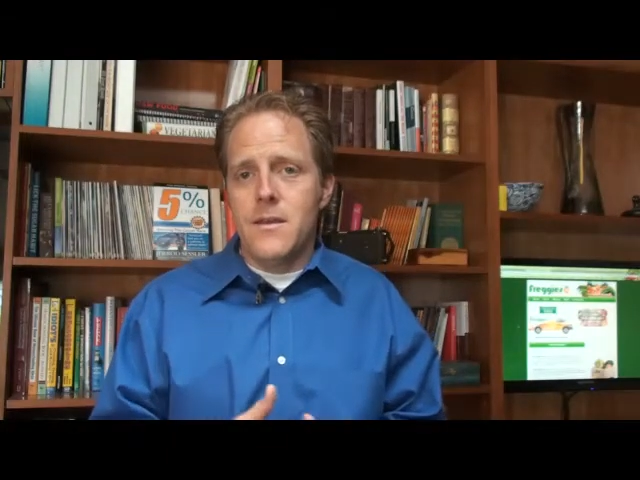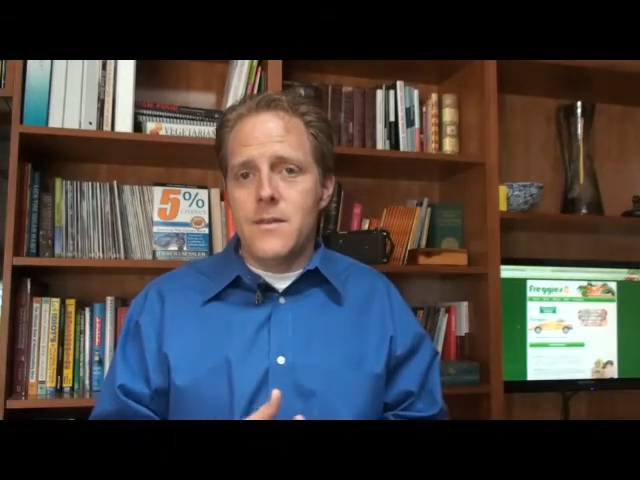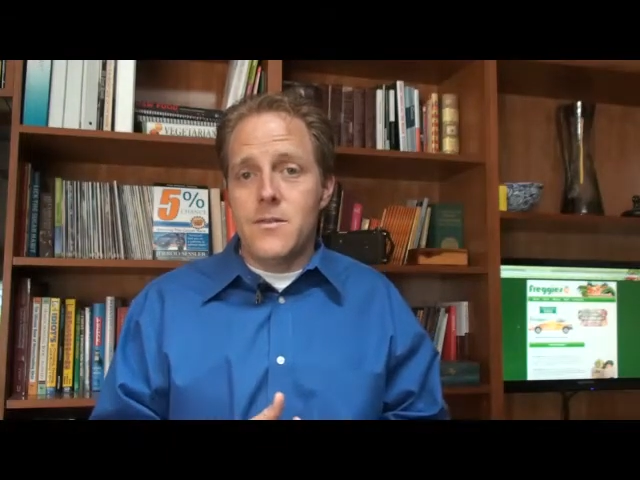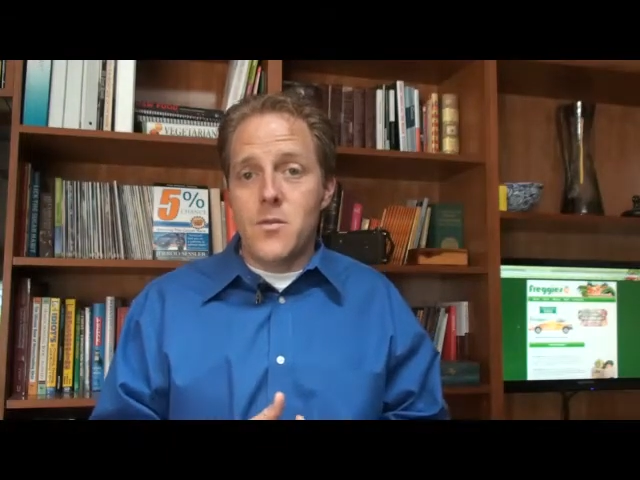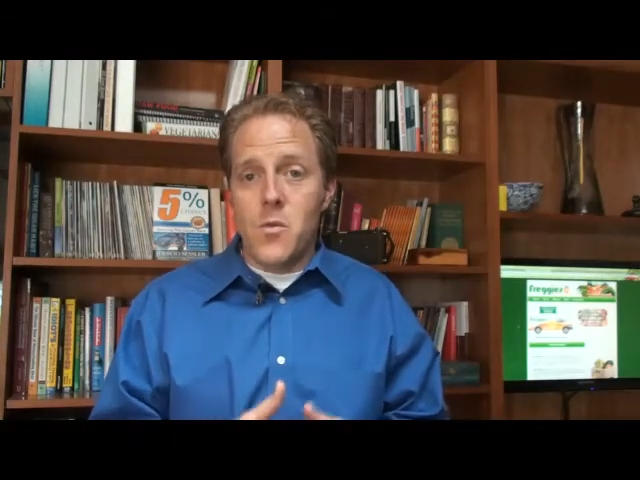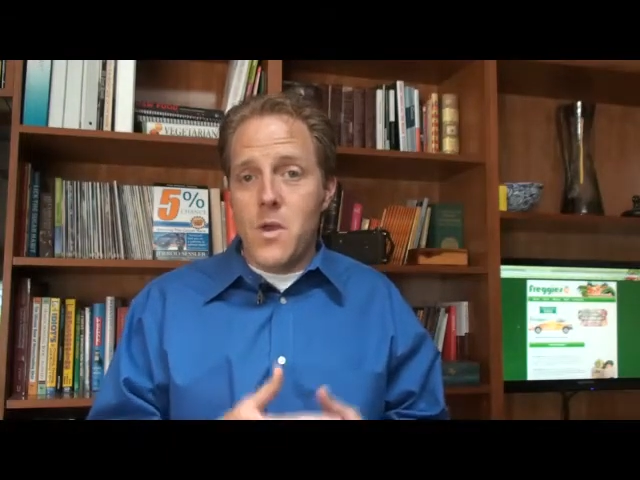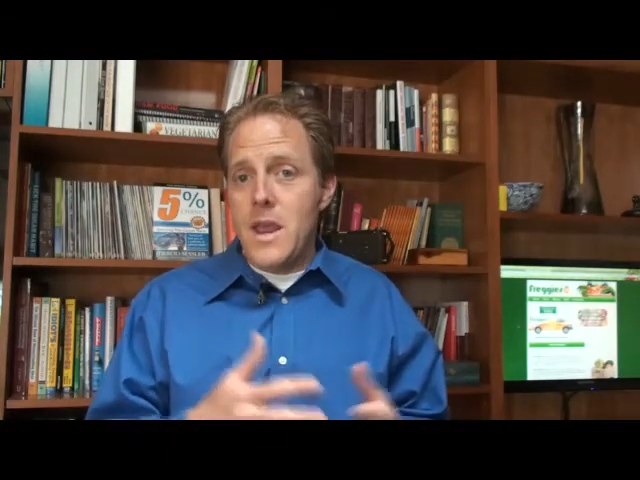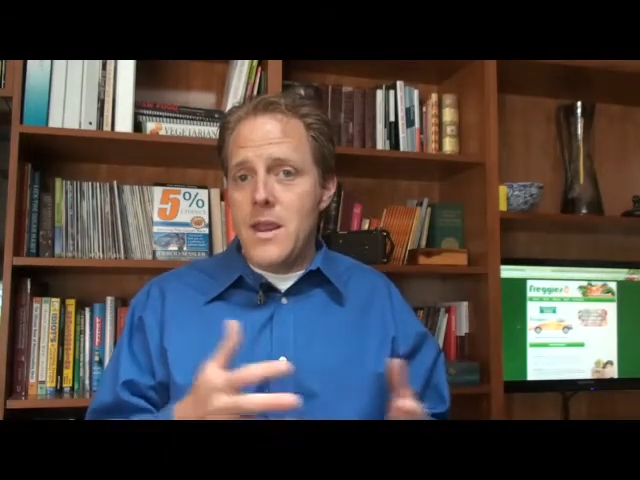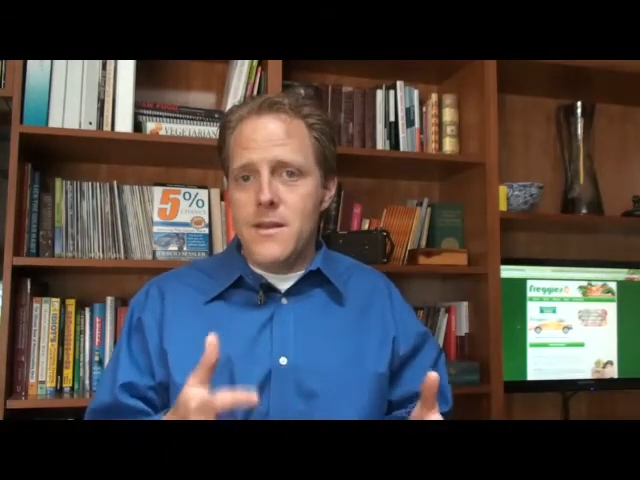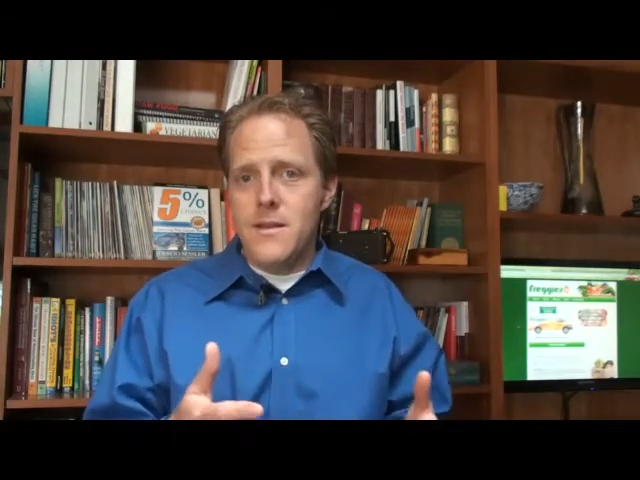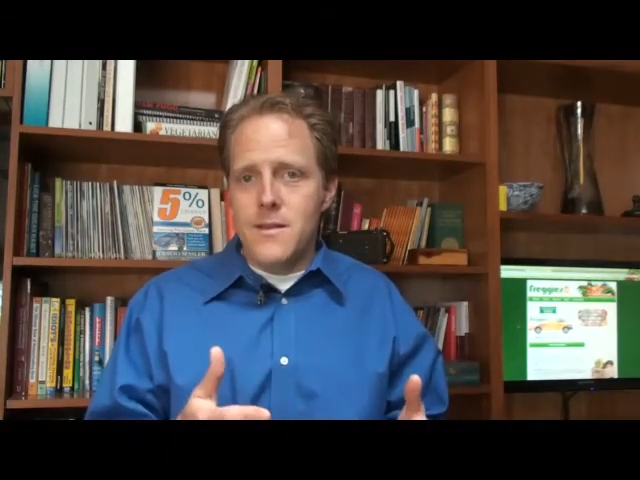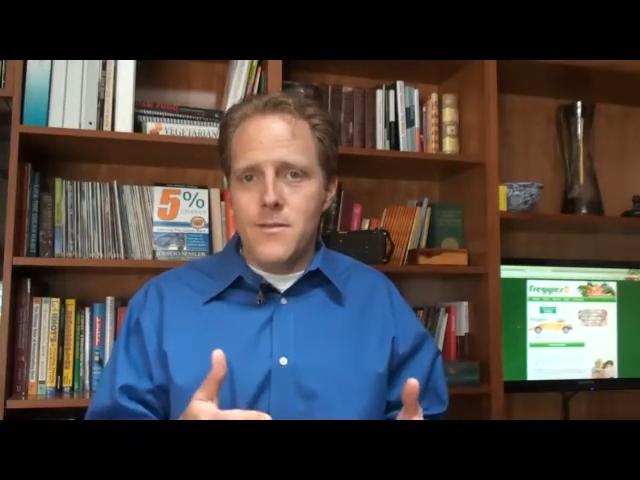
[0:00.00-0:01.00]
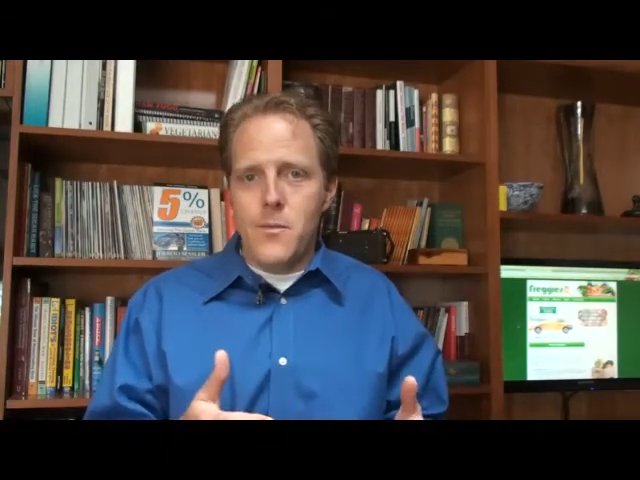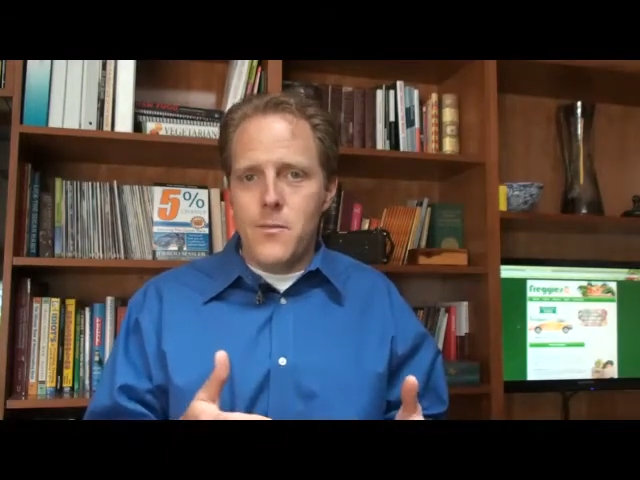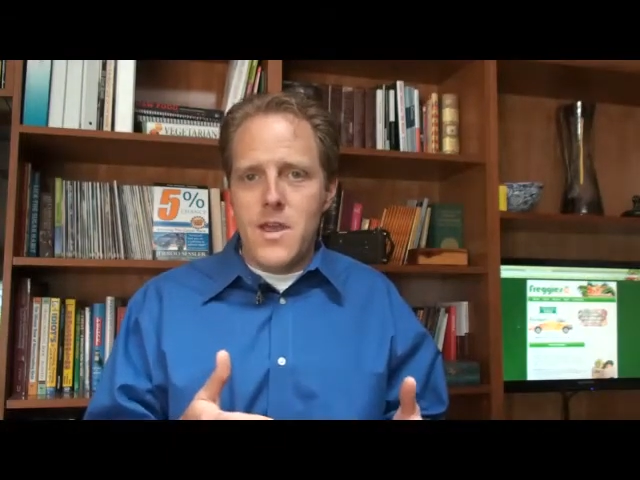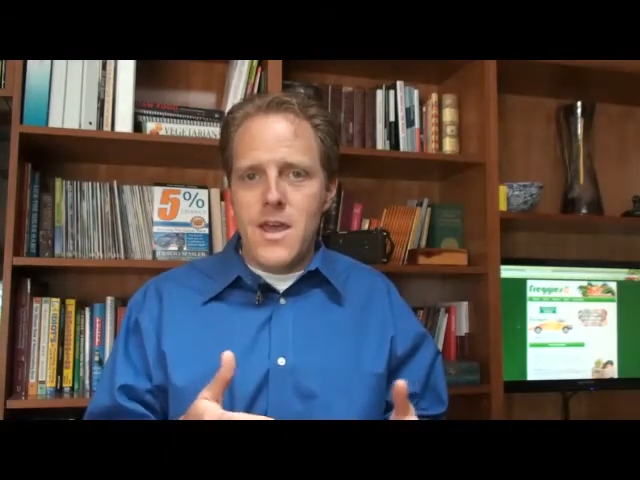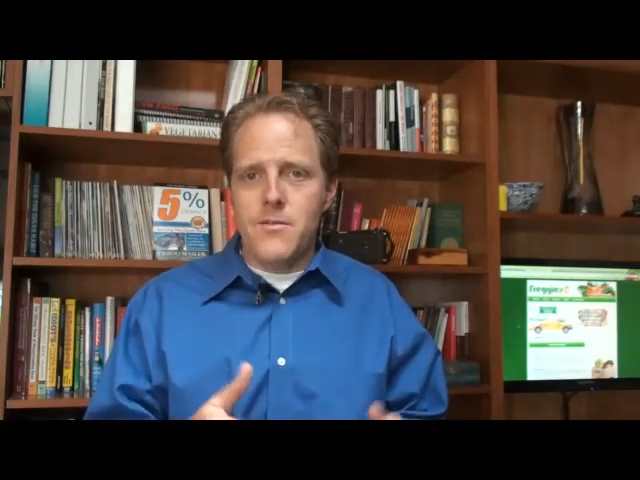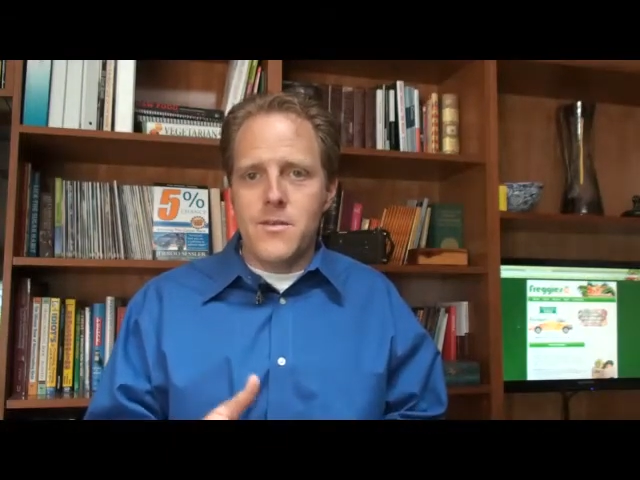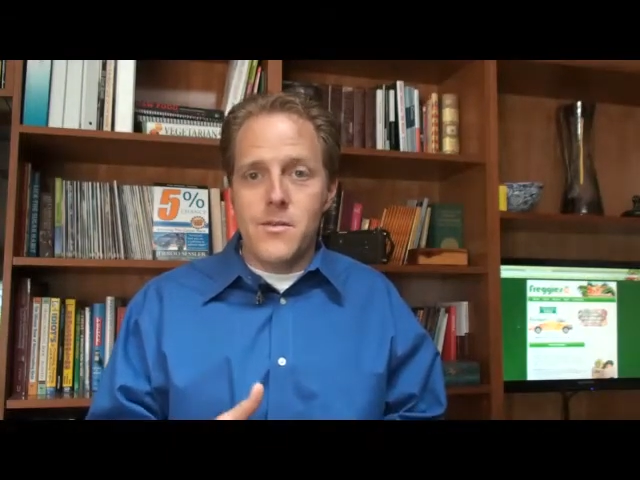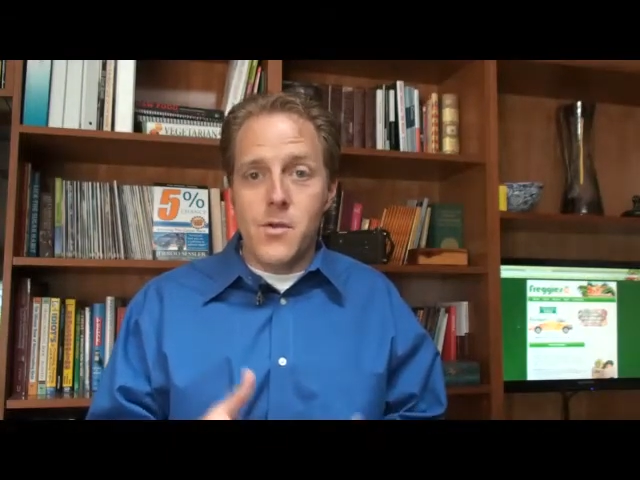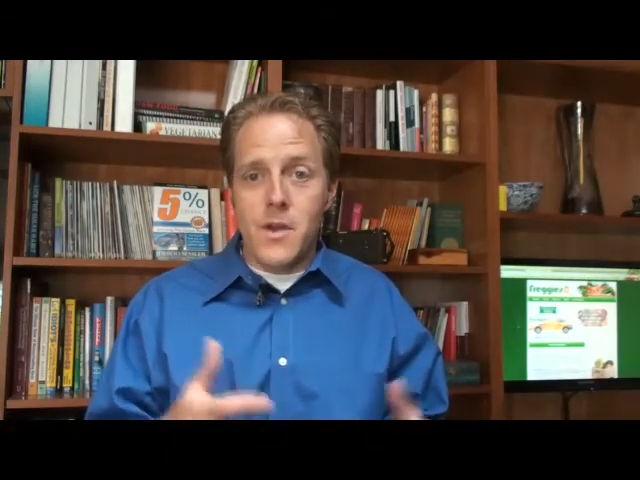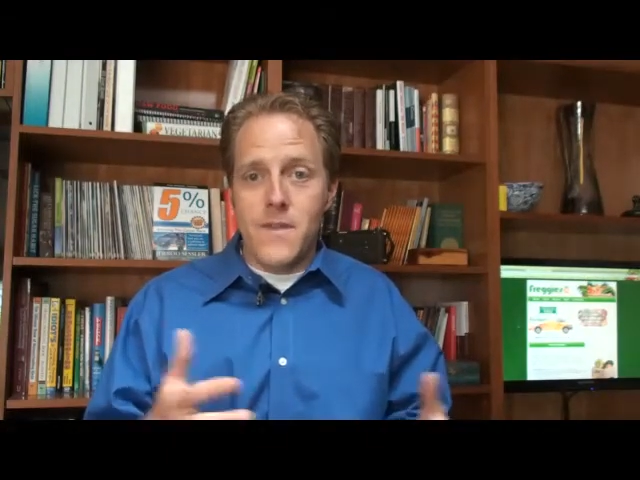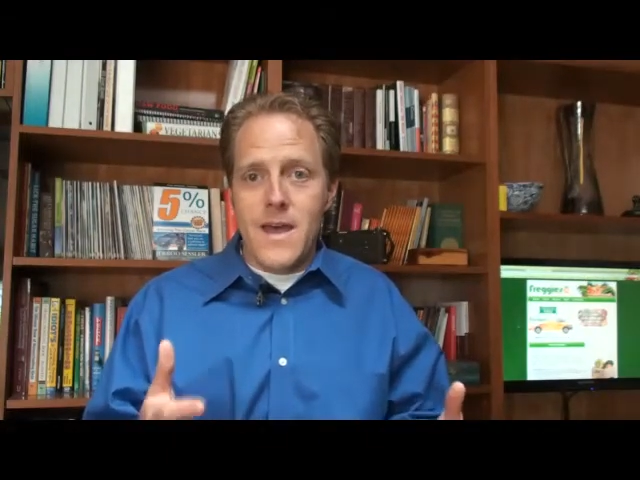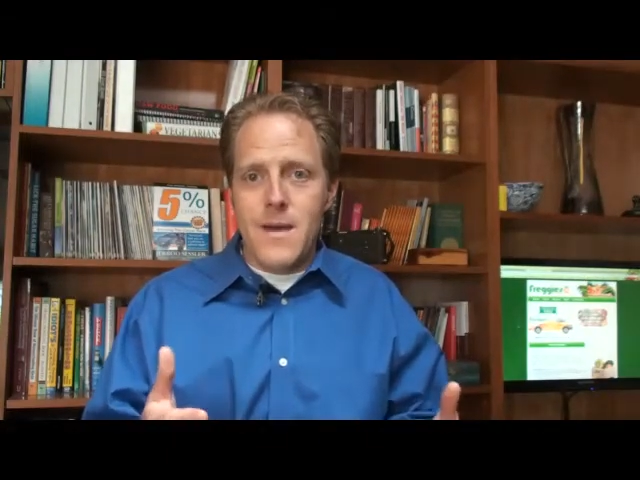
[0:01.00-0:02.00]
It's great when we have to
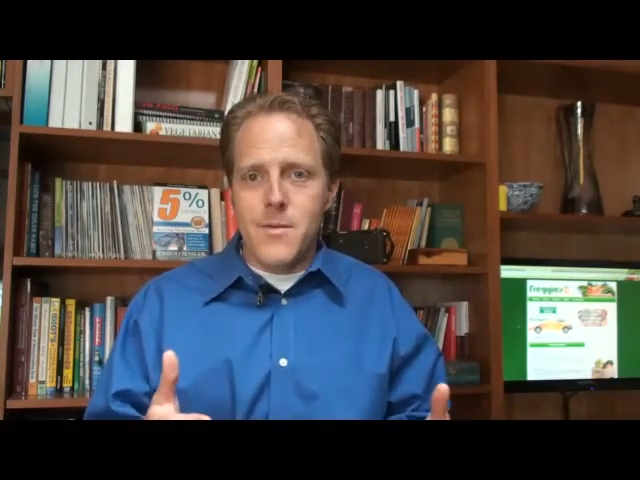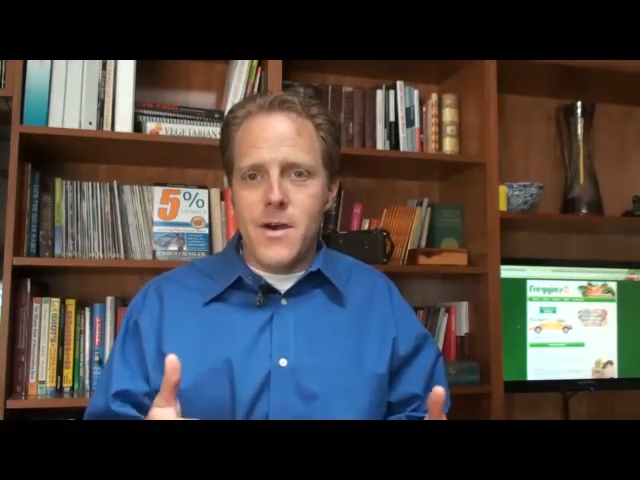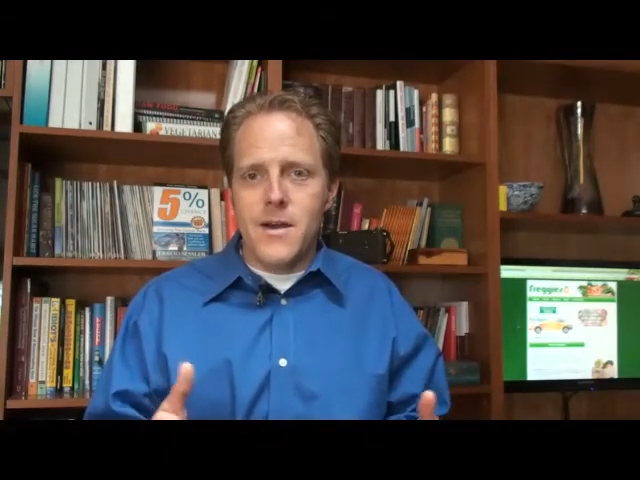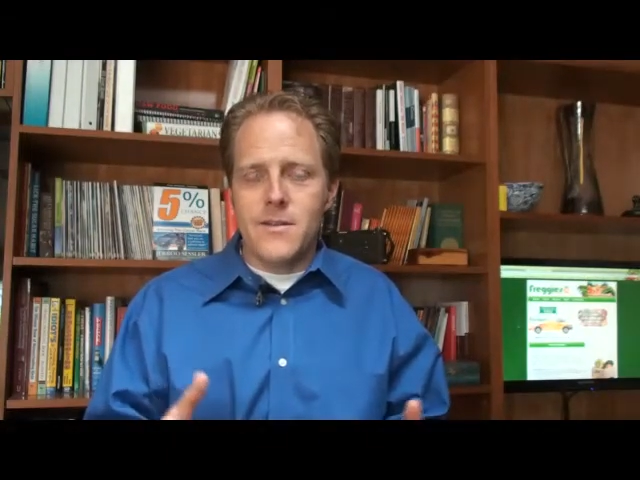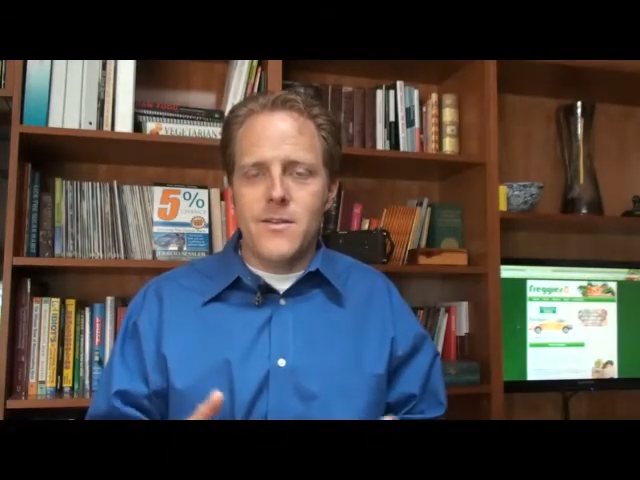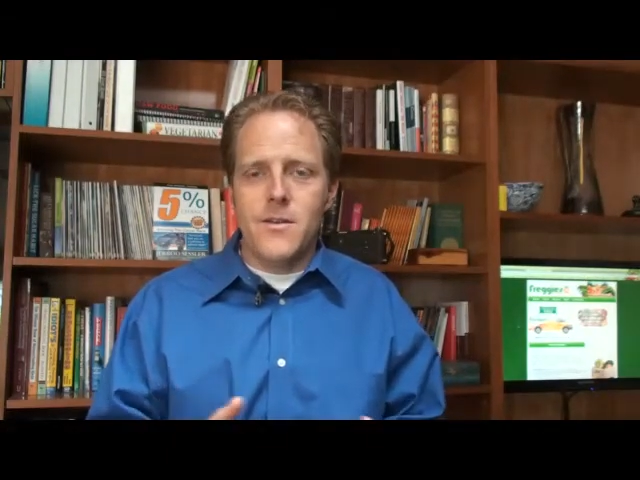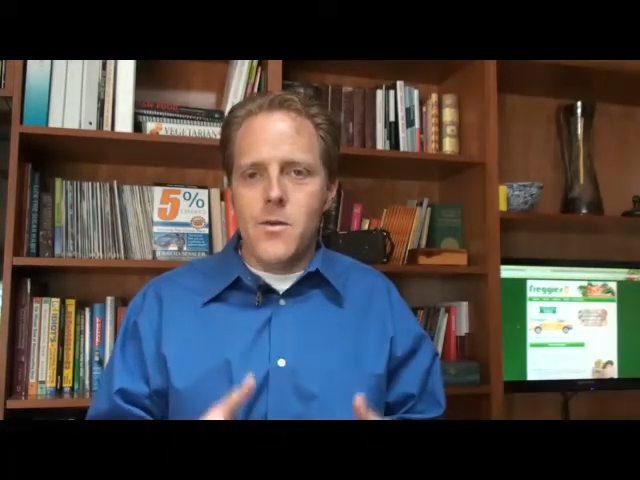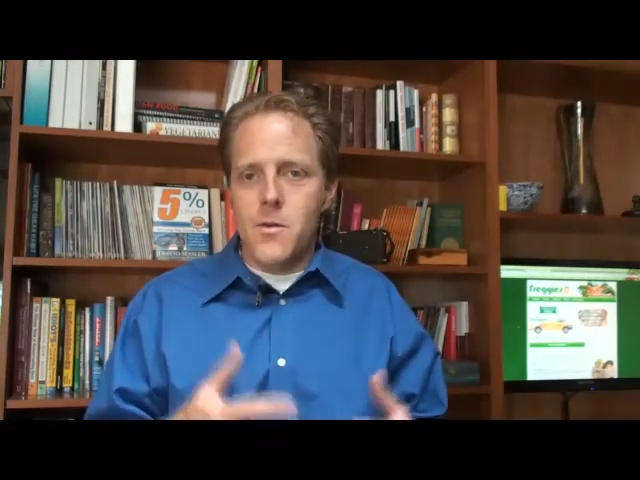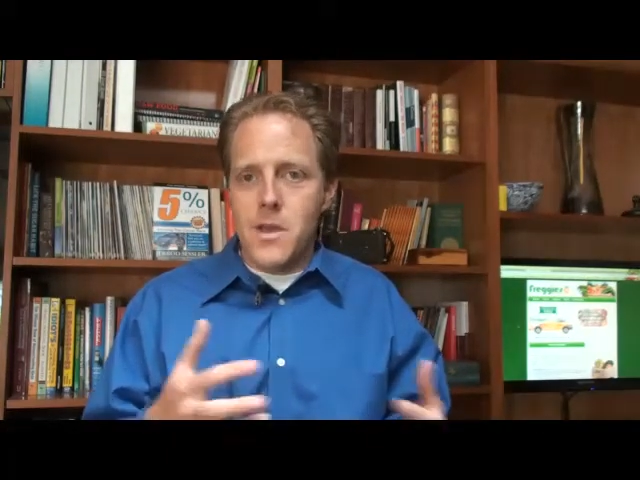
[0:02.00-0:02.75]
look at that box and go,